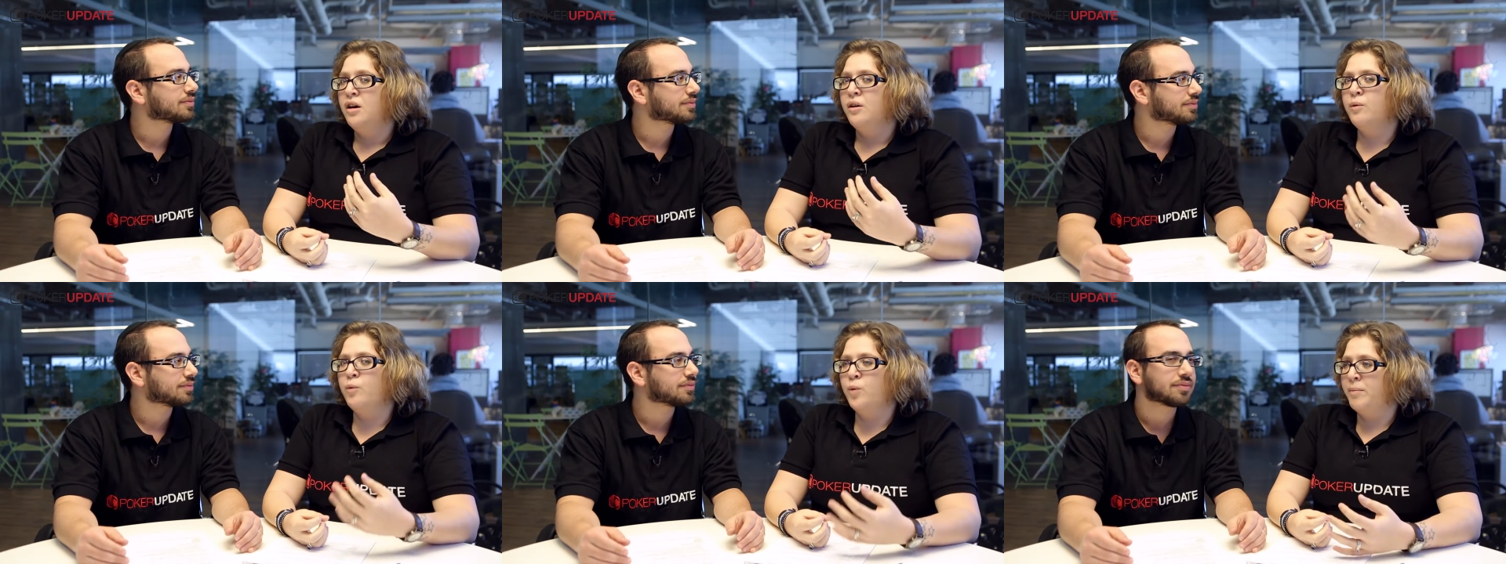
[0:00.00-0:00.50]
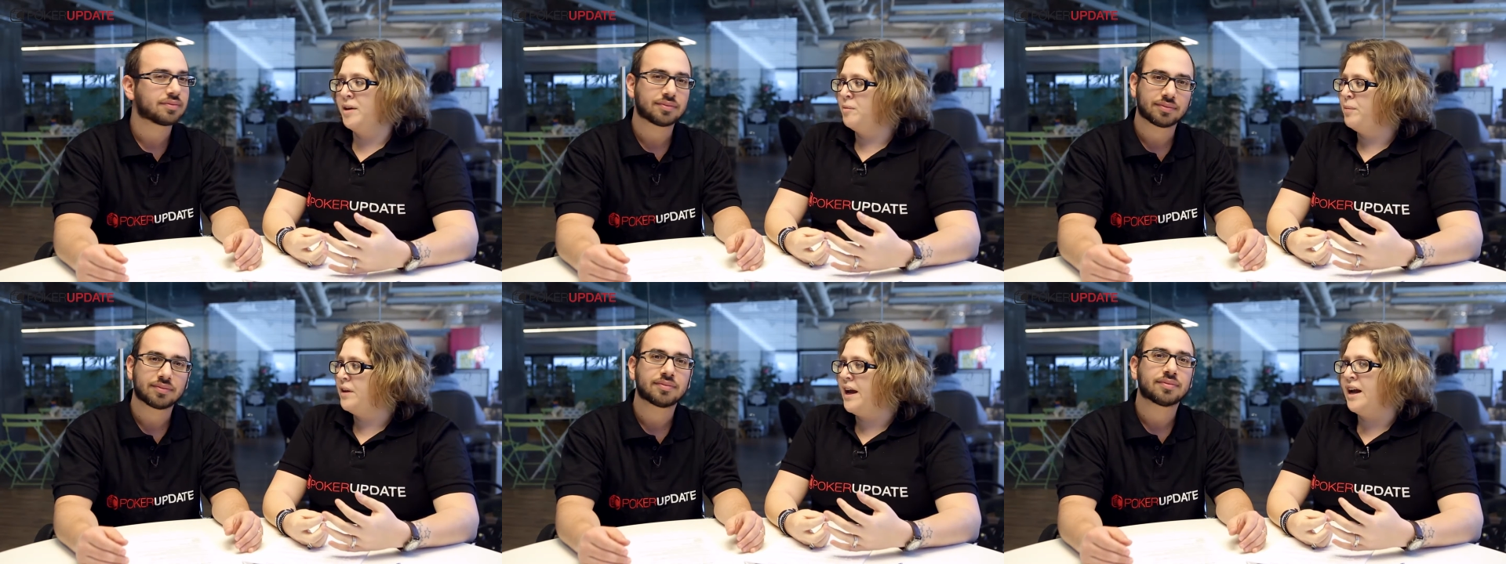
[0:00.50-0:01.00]
Speaker 1: the
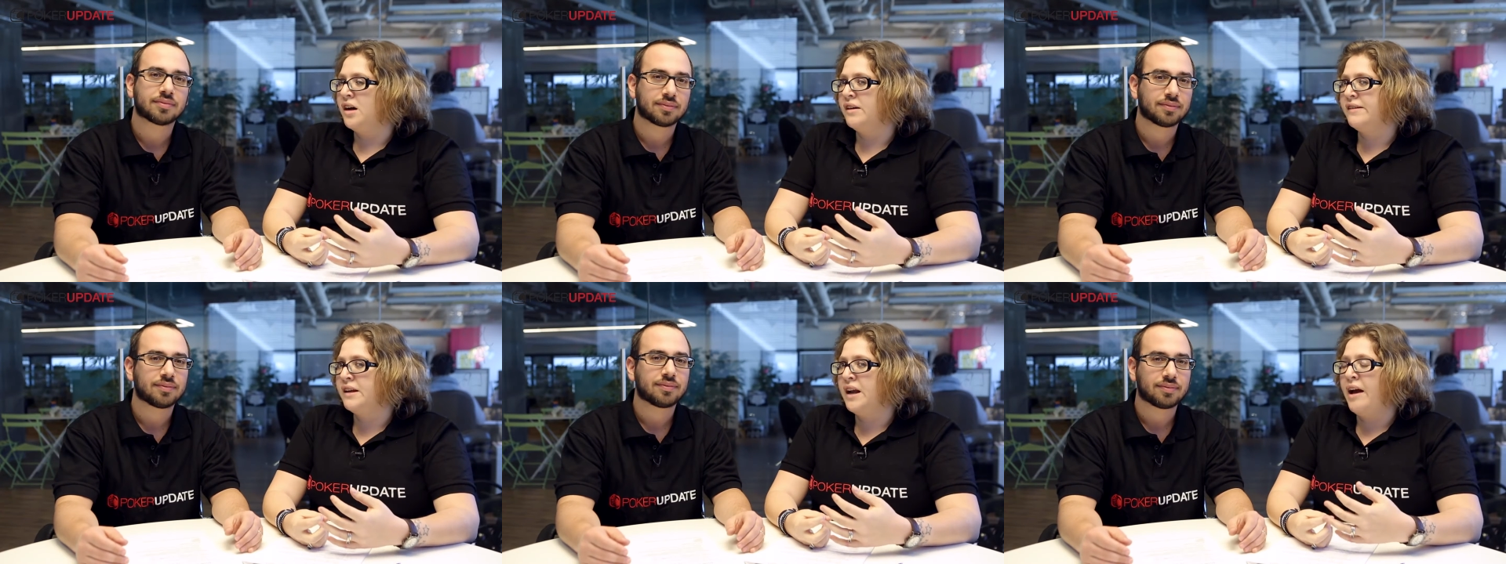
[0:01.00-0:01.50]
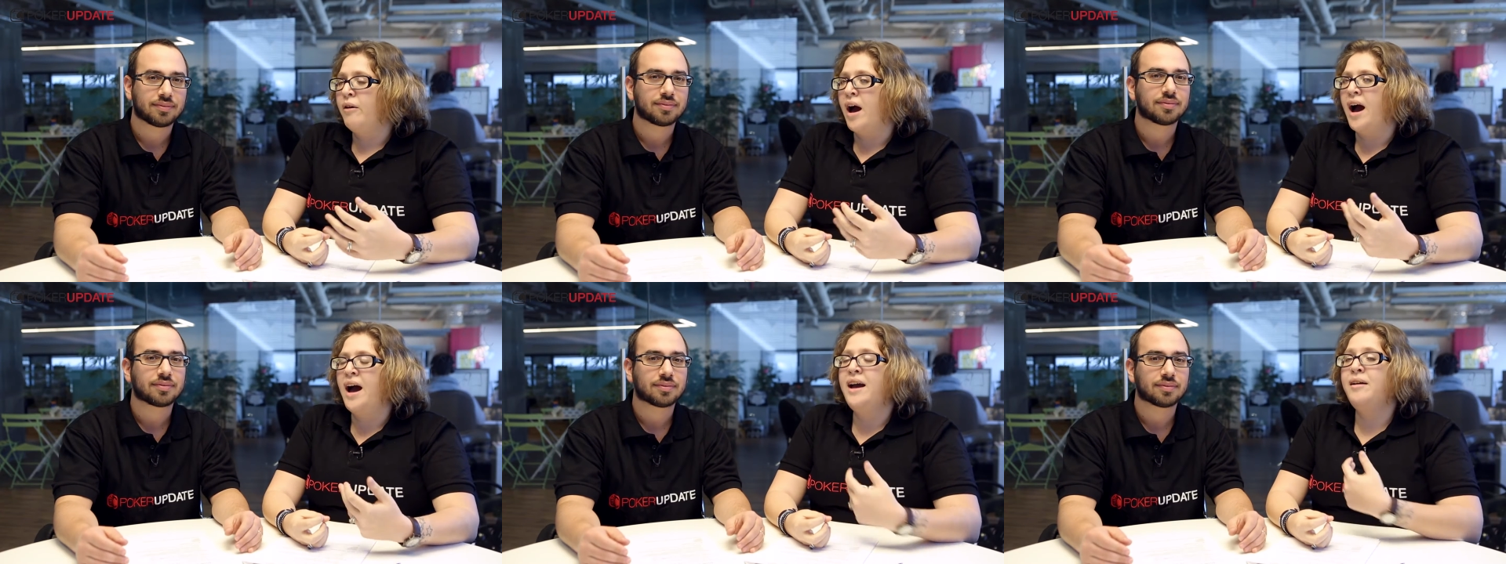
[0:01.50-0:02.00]
women players. And
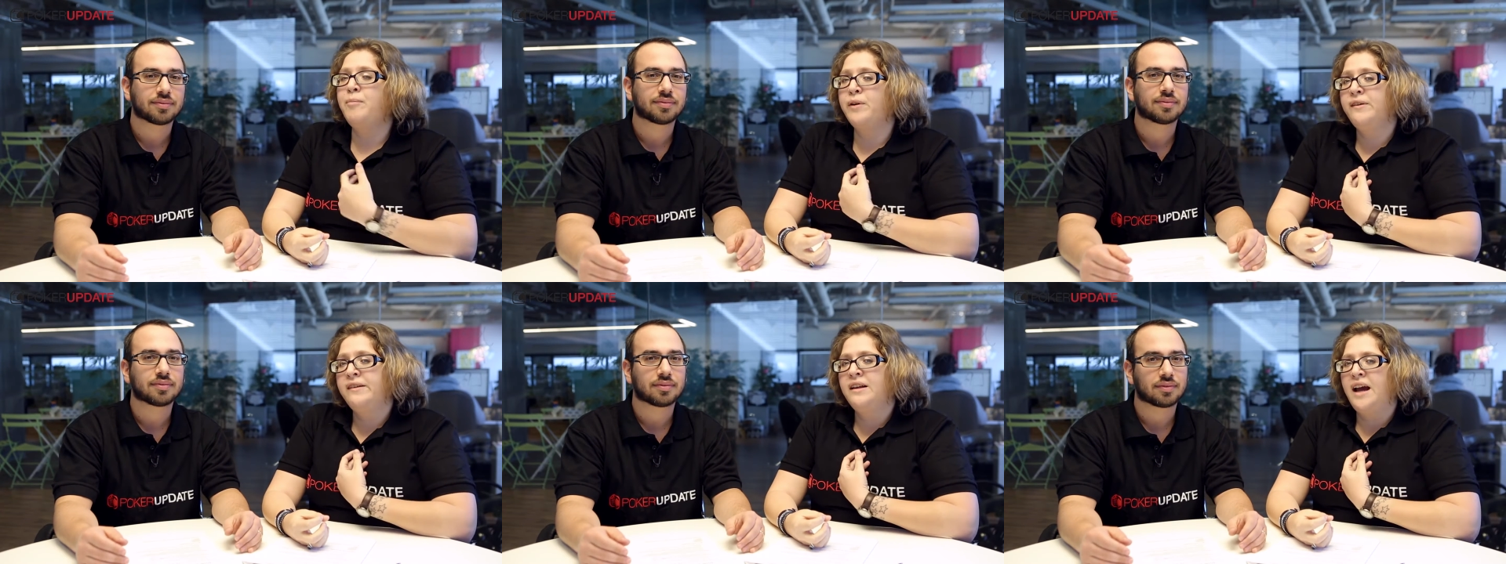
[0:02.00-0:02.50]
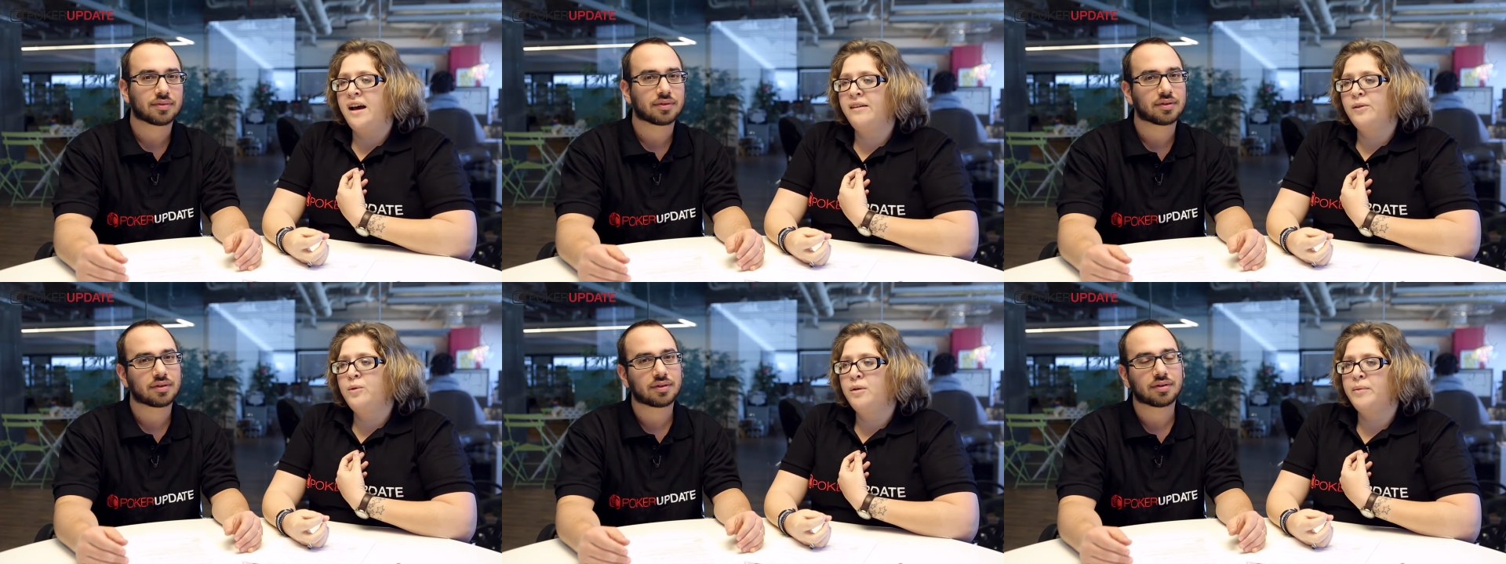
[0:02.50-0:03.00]
I personally,
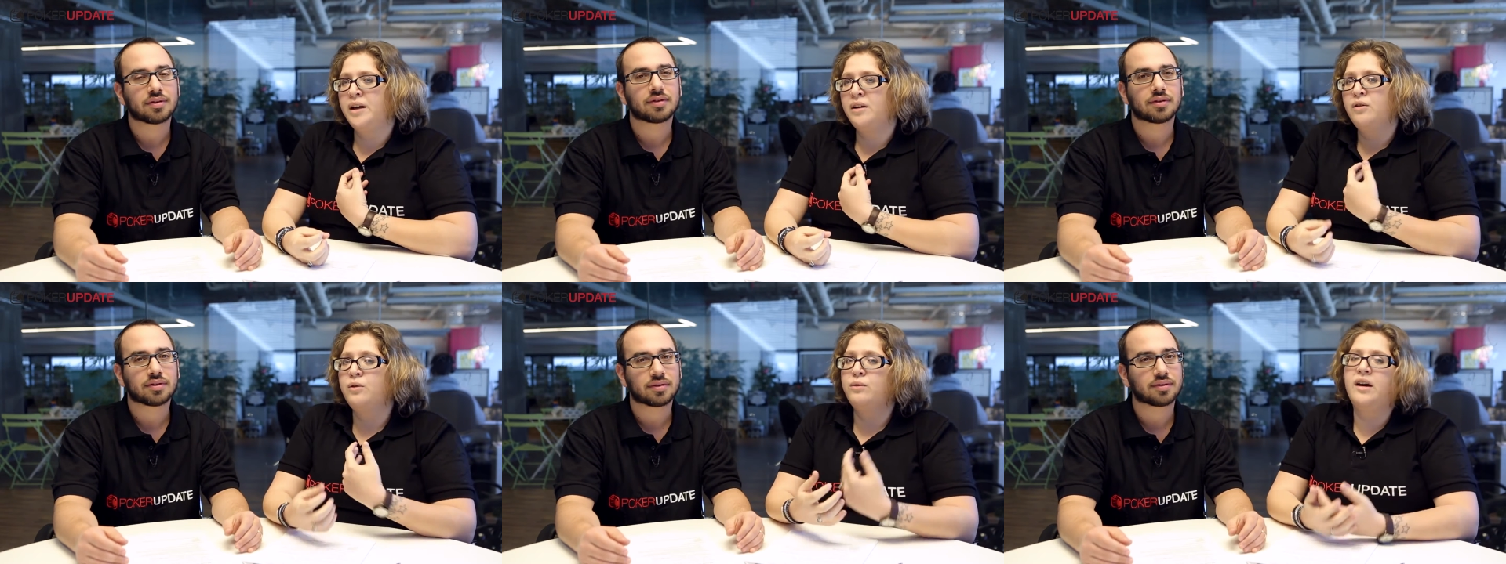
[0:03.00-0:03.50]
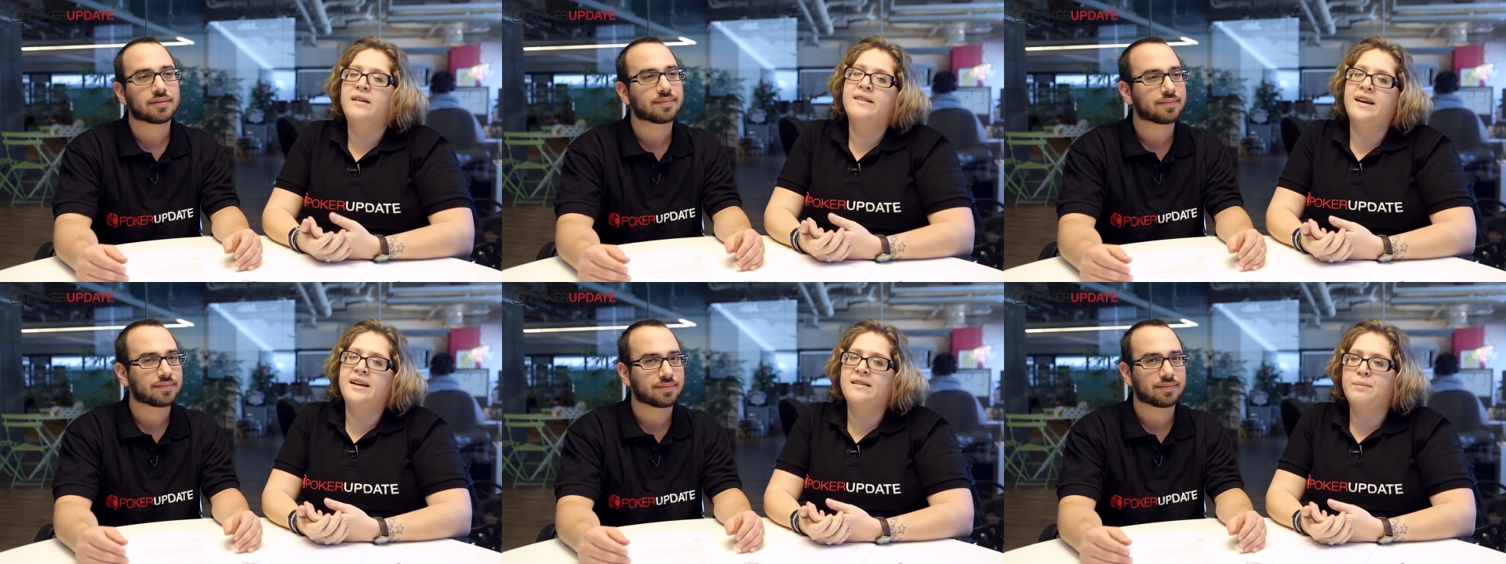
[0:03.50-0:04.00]
as a woman who
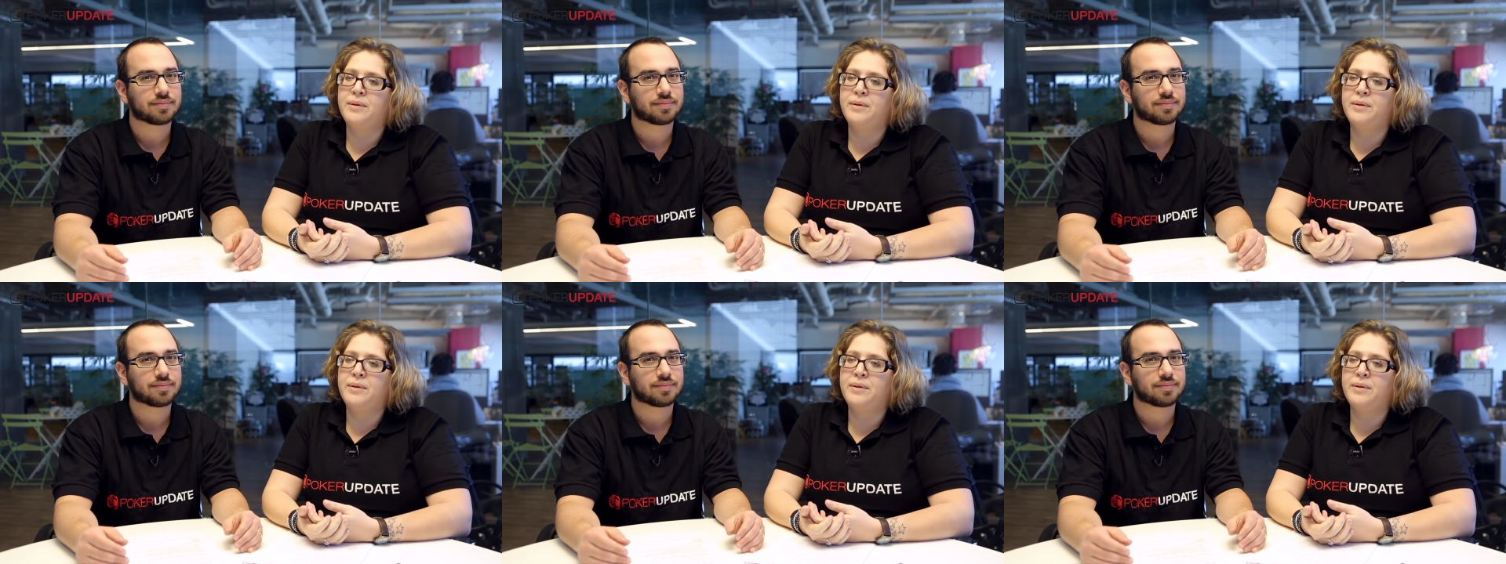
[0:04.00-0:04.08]
does like to